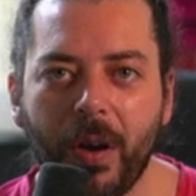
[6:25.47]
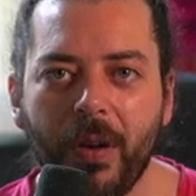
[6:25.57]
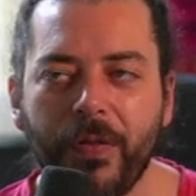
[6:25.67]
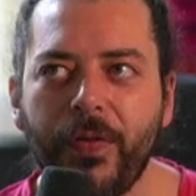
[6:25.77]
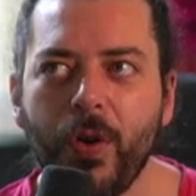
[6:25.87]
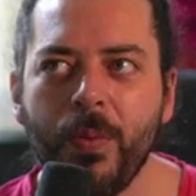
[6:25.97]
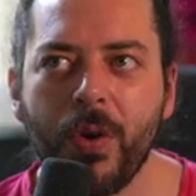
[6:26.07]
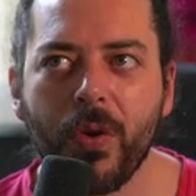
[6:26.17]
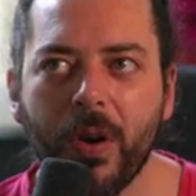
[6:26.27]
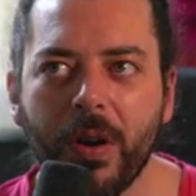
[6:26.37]

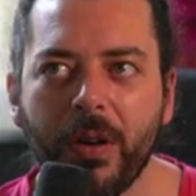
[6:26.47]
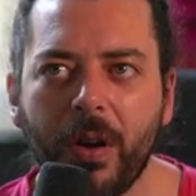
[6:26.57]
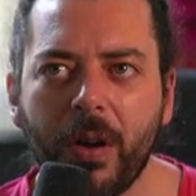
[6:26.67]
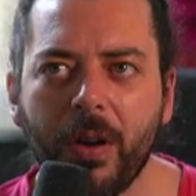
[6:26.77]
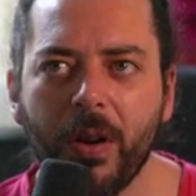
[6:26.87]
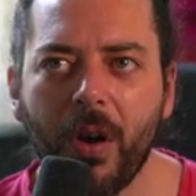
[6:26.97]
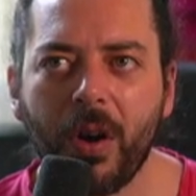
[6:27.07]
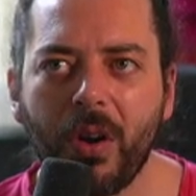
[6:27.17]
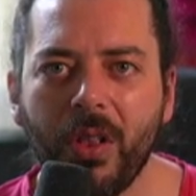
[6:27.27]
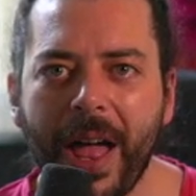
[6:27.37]
FOMO
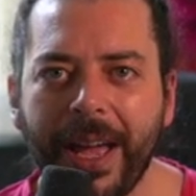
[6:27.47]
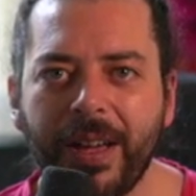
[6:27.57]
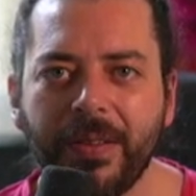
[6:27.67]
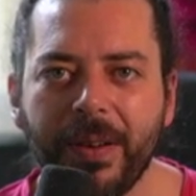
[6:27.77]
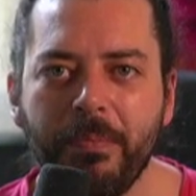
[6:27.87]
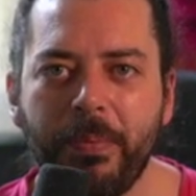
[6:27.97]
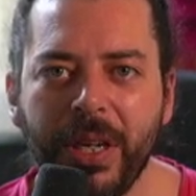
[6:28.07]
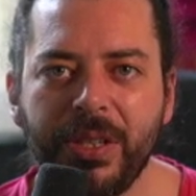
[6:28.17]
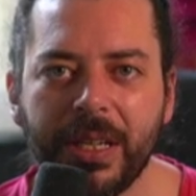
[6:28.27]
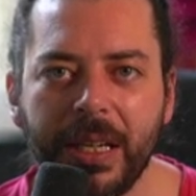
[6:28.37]
or lack of
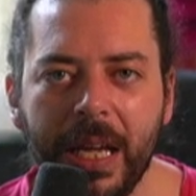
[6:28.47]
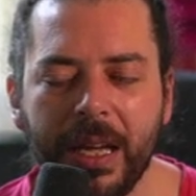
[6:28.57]
ambition